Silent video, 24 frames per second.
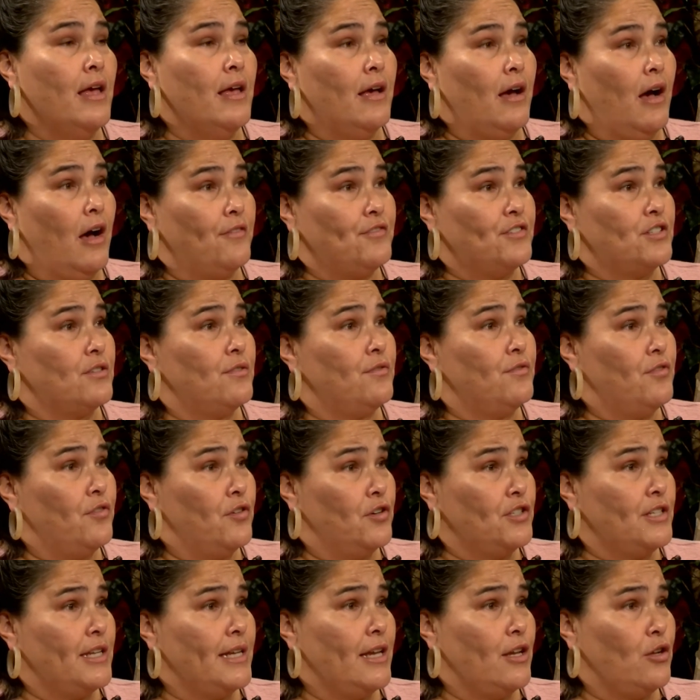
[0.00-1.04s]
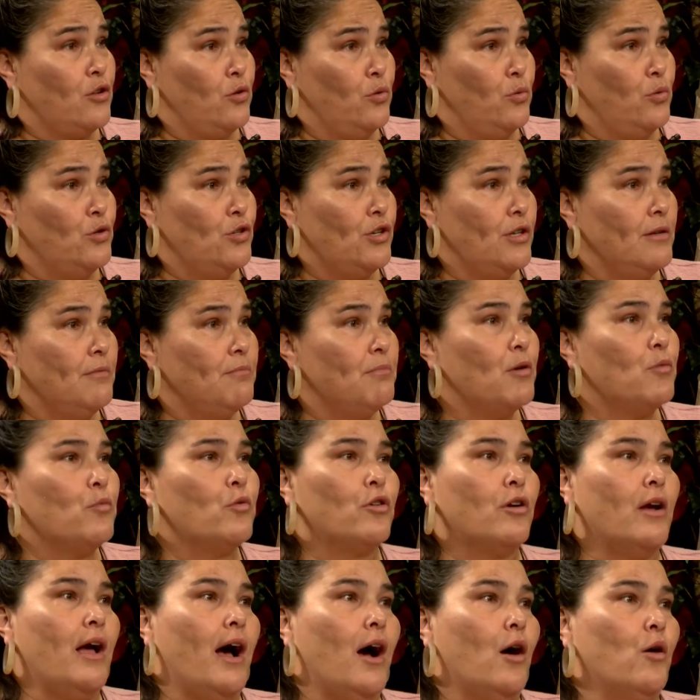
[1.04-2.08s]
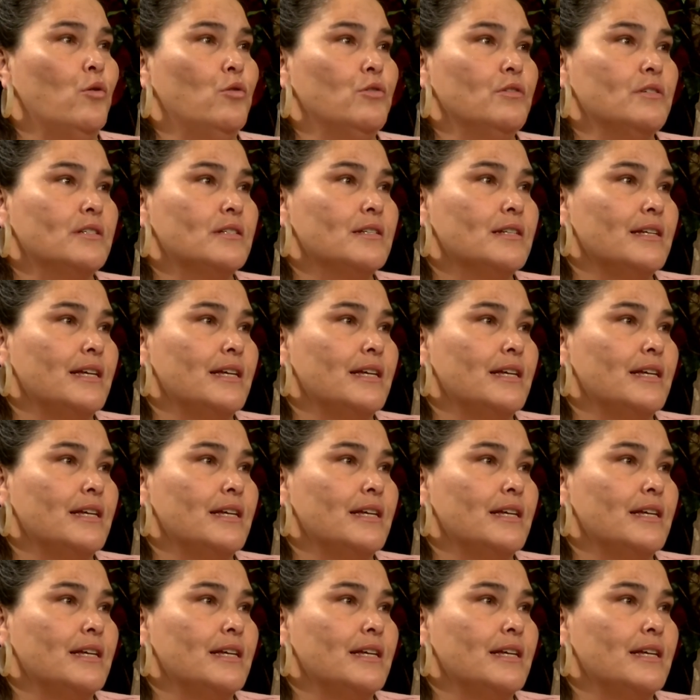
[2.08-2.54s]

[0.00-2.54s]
Office of Diversity and Inclusion, but we're housed